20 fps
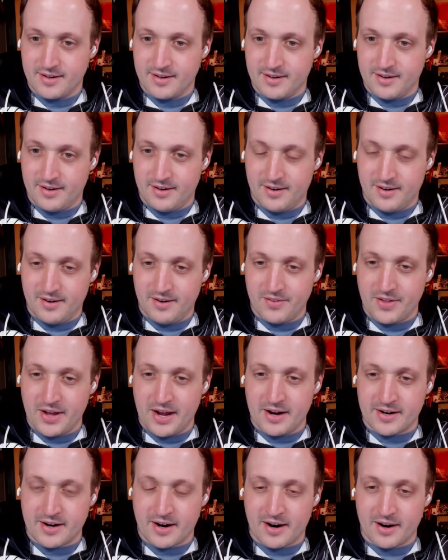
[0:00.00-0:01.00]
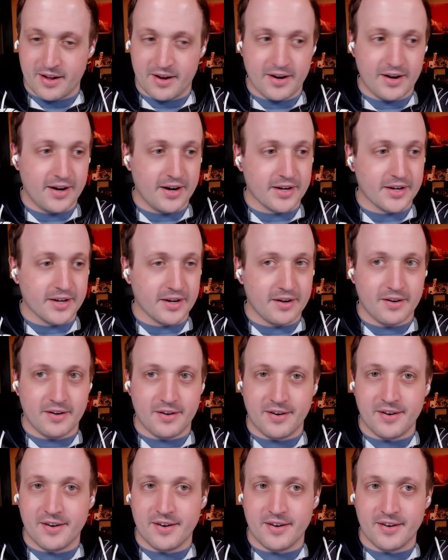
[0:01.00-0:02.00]
Oh, that kind of hug.
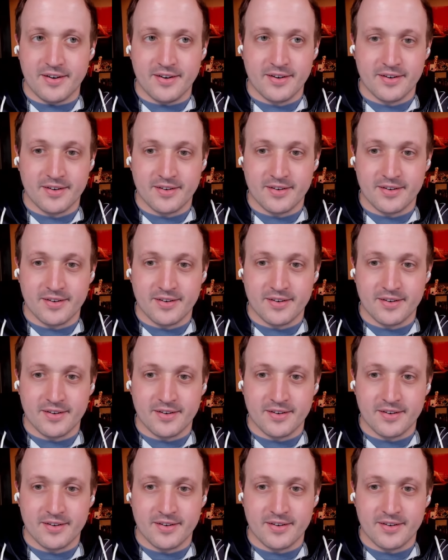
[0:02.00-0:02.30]
Oh.